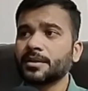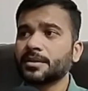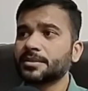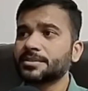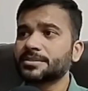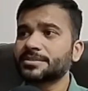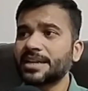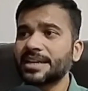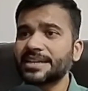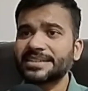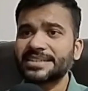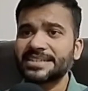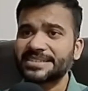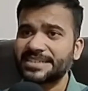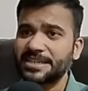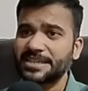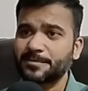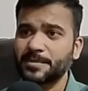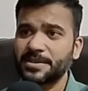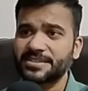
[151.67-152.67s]
Select
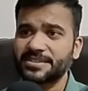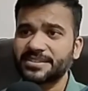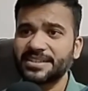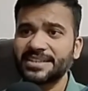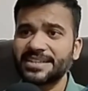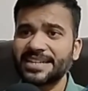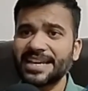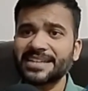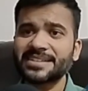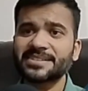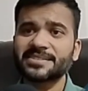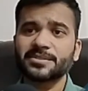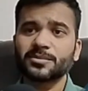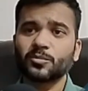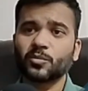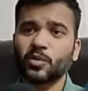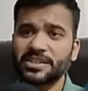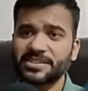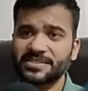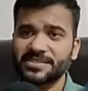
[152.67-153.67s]
statement syntax.
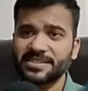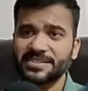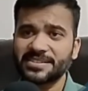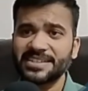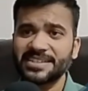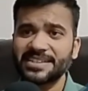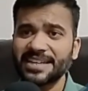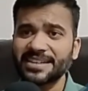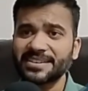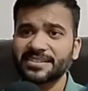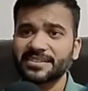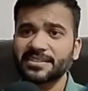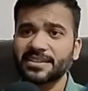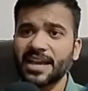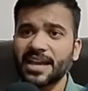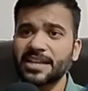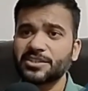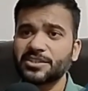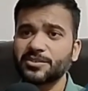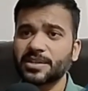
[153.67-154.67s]
What is the syntax?
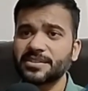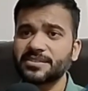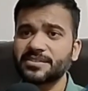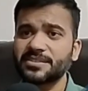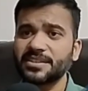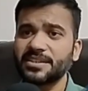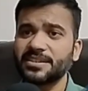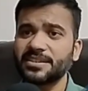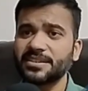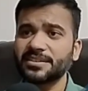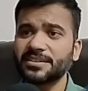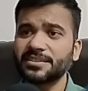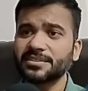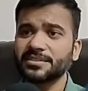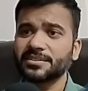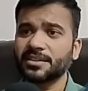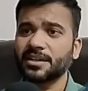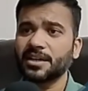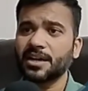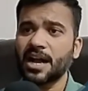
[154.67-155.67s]
As you can see here,
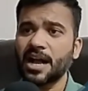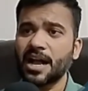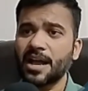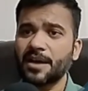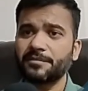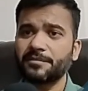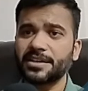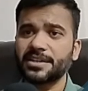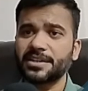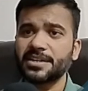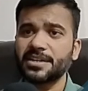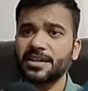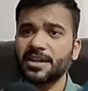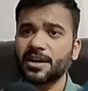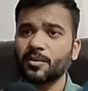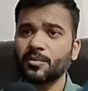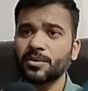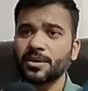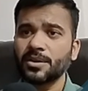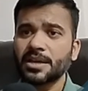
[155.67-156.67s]
I have written
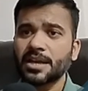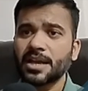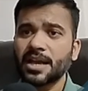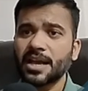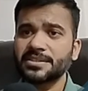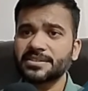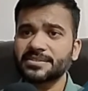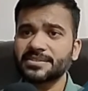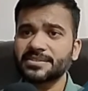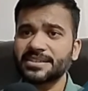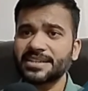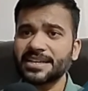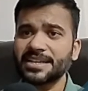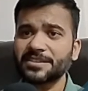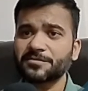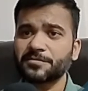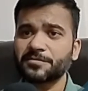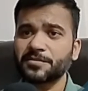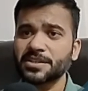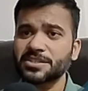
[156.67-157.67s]
down as a syntax.
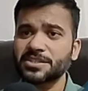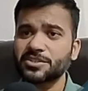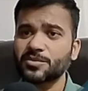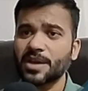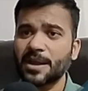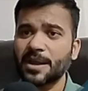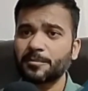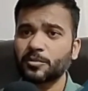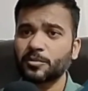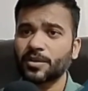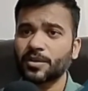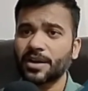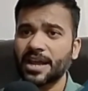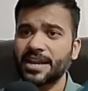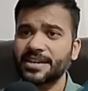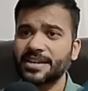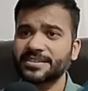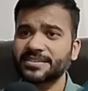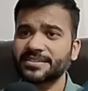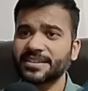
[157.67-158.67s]
First you have to
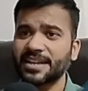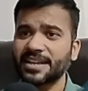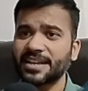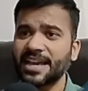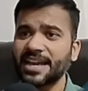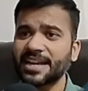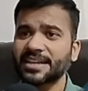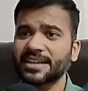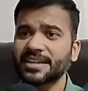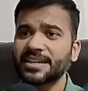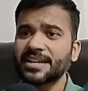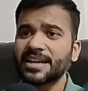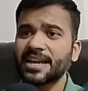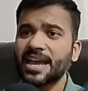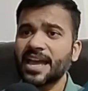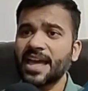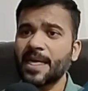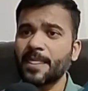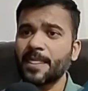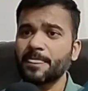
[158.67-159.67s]
write select,
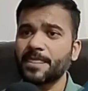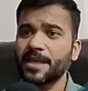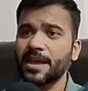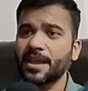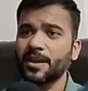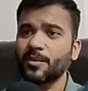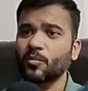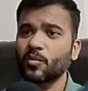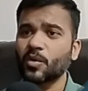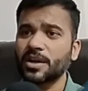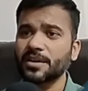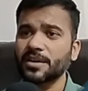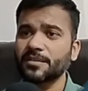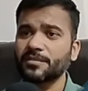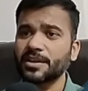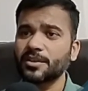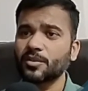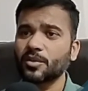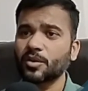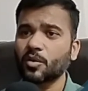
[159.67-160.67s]
and then whatever
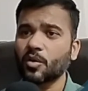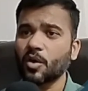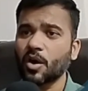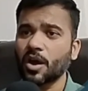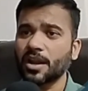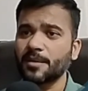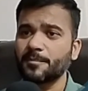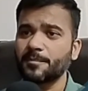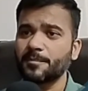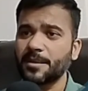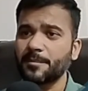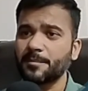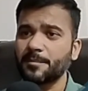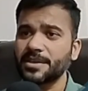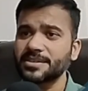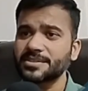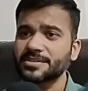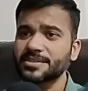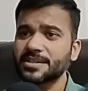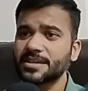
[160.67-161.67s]
your column name
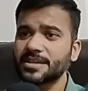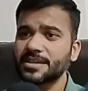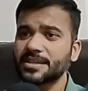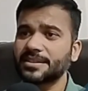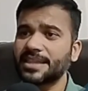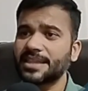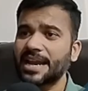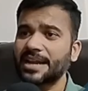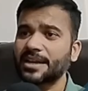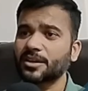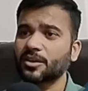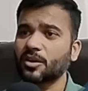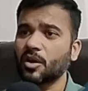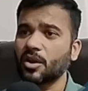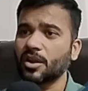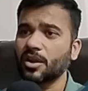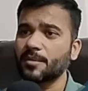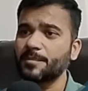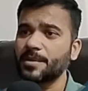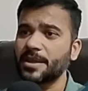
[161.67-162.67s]
is, that
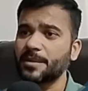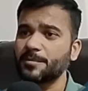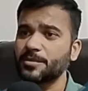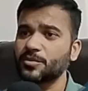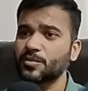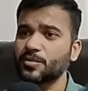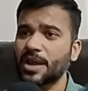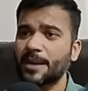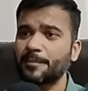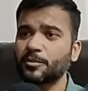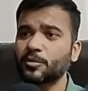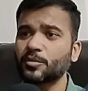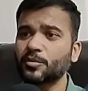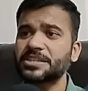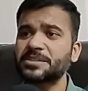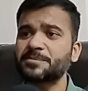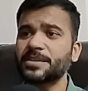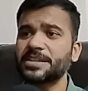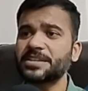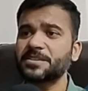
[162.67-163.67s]
column name you have to
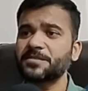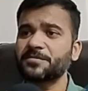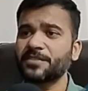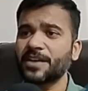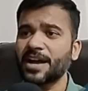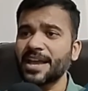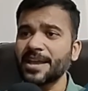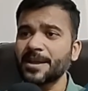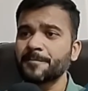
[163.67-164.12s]
specify,